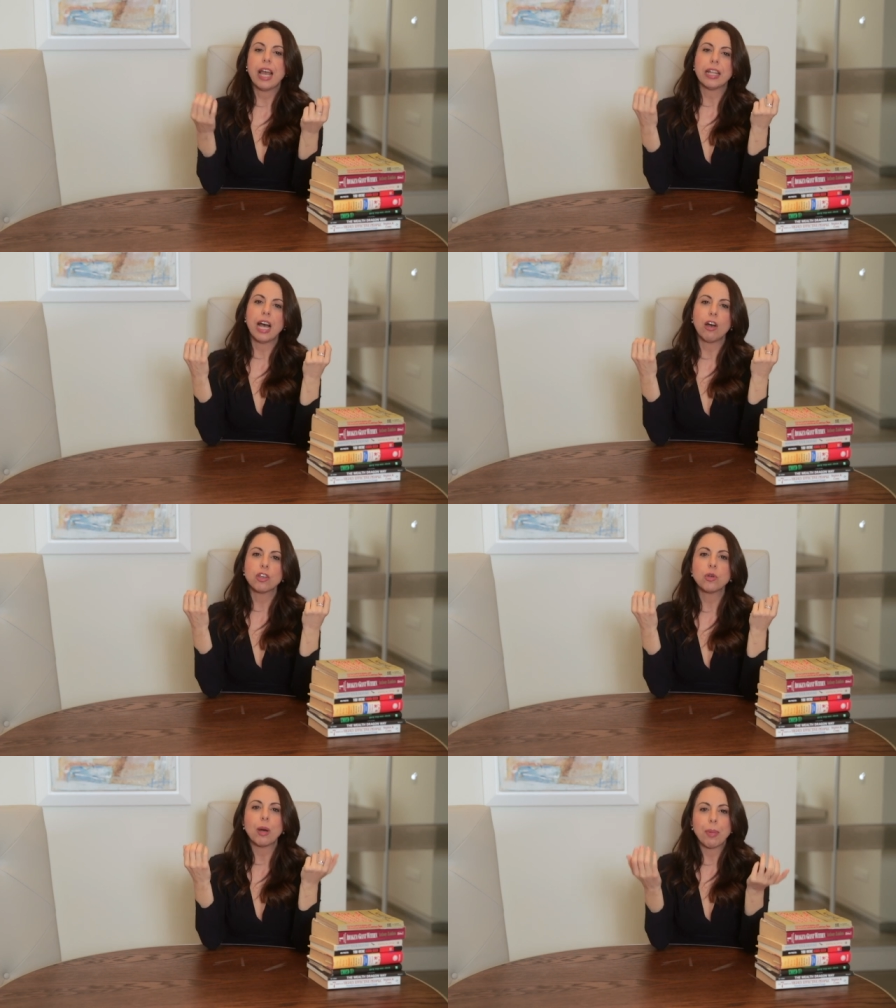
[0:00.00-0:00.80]
and how
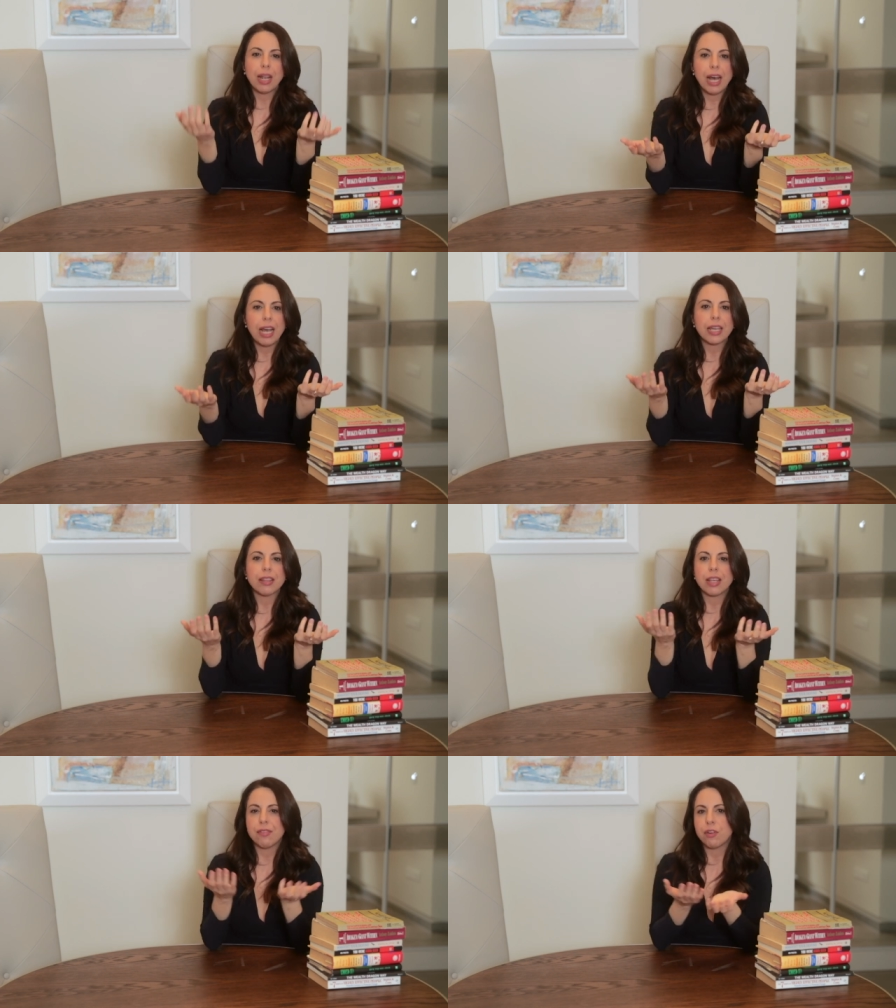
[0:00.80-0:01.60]
you
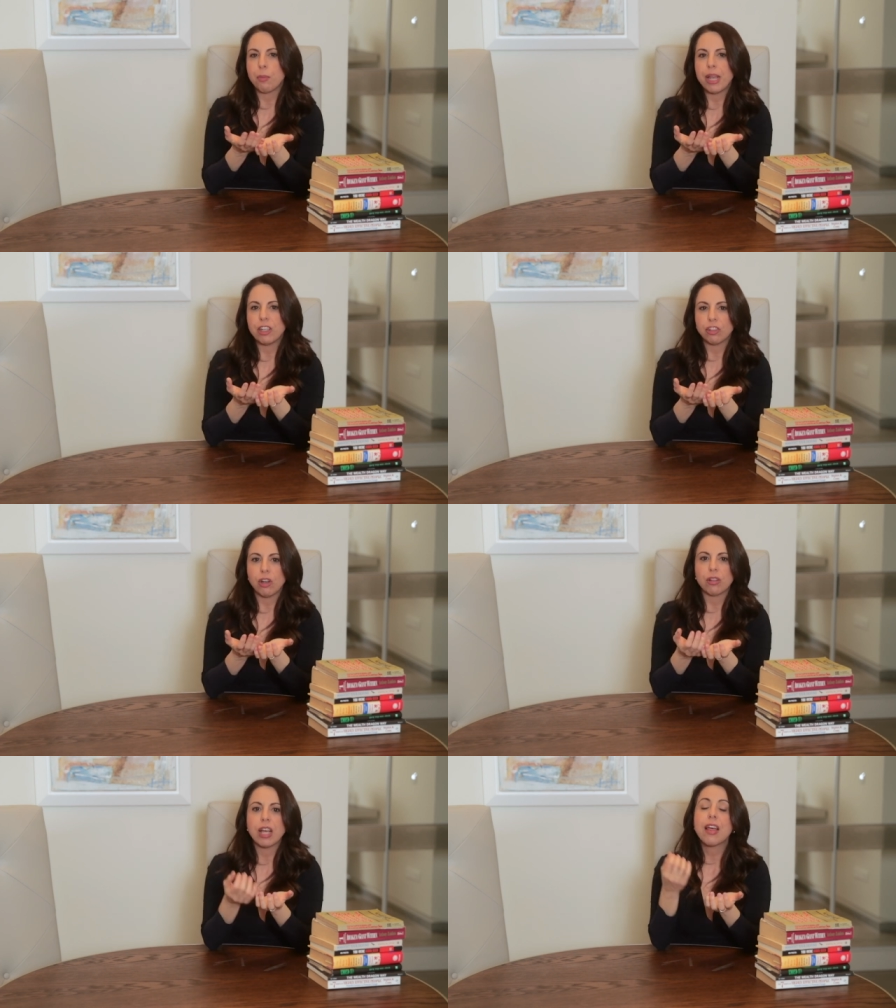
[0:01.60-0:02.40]
apply the
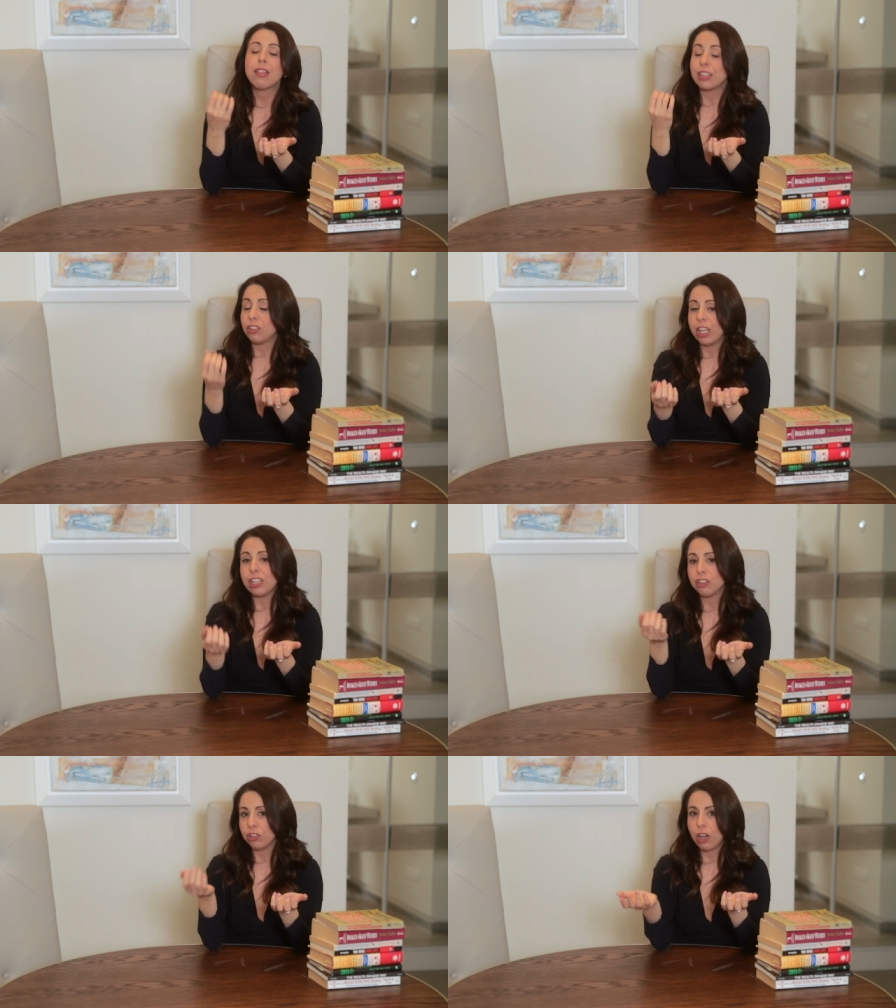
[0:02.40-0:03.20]
information that
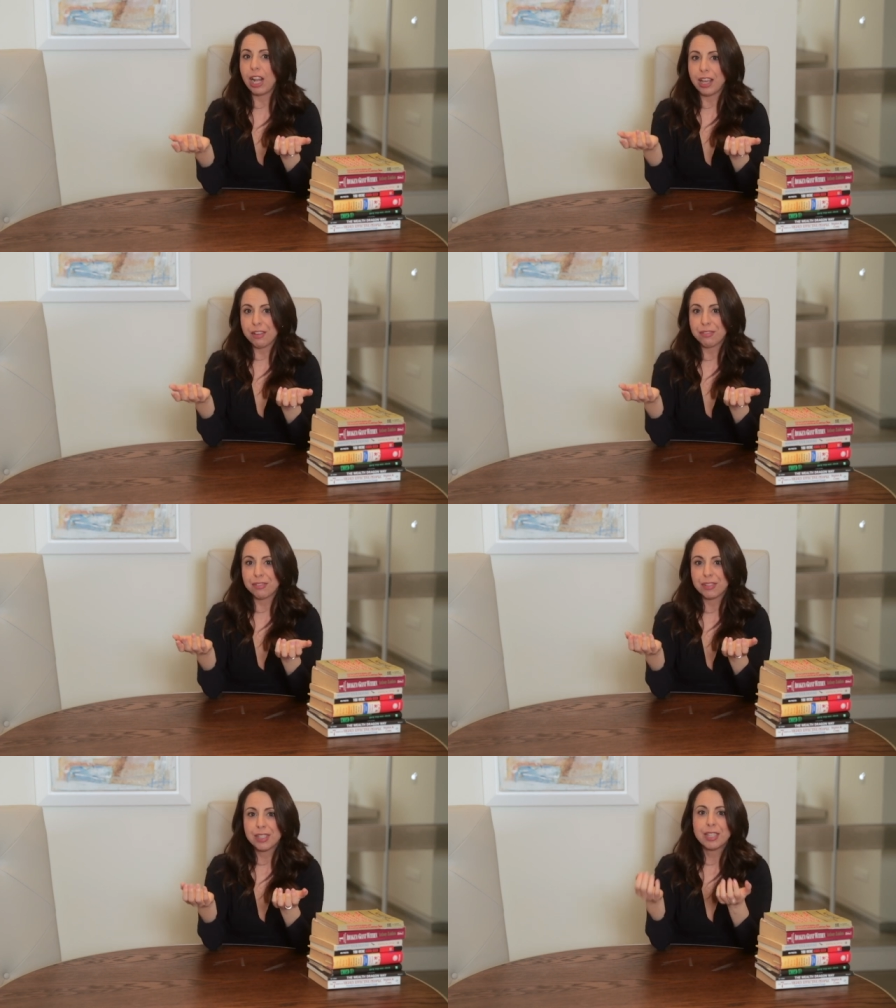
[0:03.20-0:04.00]
changes your life.